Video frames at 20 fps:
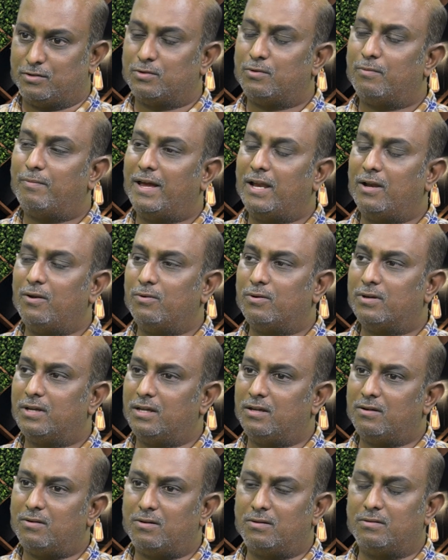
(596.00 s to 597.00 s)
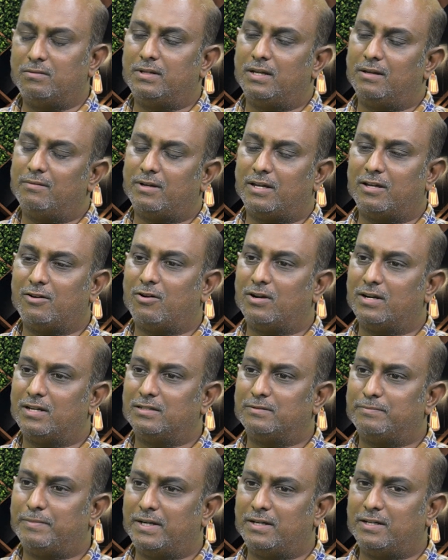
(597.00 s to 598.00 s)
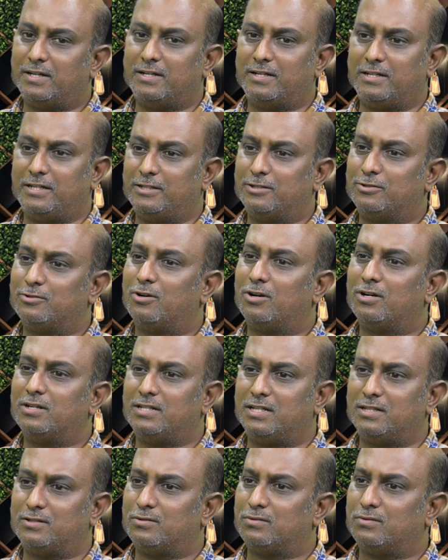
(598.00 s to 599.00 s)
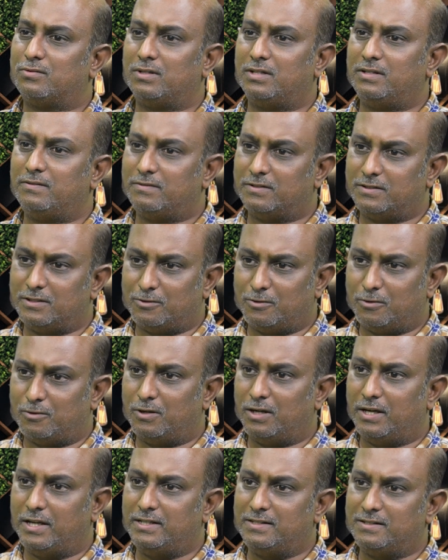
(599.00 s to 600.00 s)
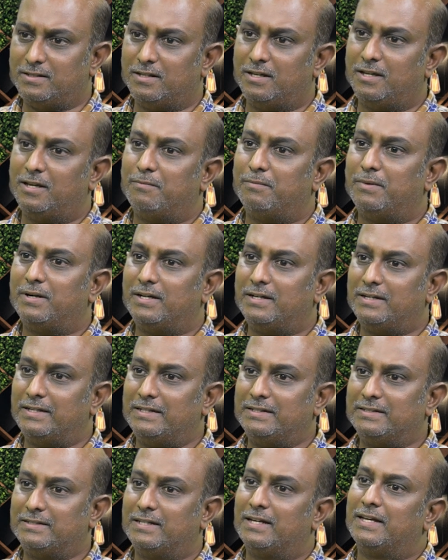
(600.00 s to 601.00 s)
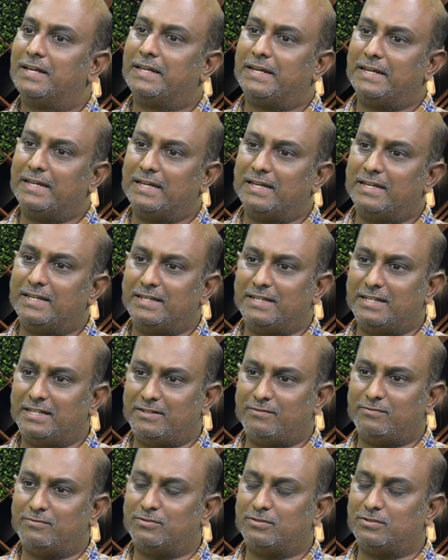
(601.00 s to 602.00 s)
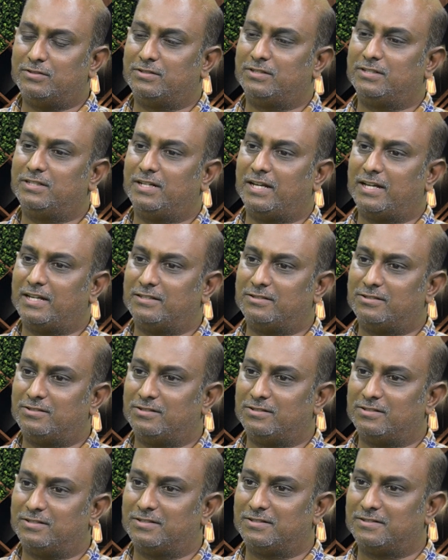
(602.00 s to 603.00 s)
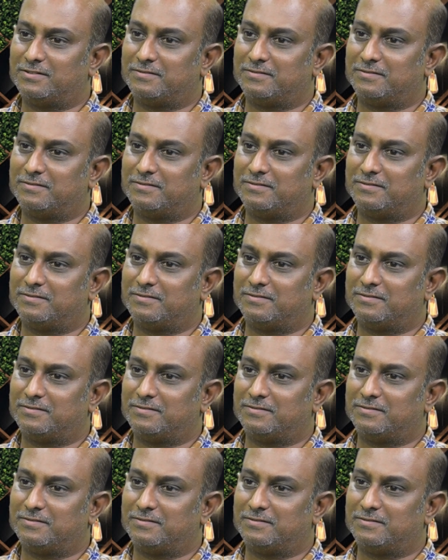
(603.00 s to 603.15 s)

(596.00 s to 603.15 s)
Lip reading: So by looking onto them, I got inspired that it's not just only for the oldies, but it is really neat for the youngsters.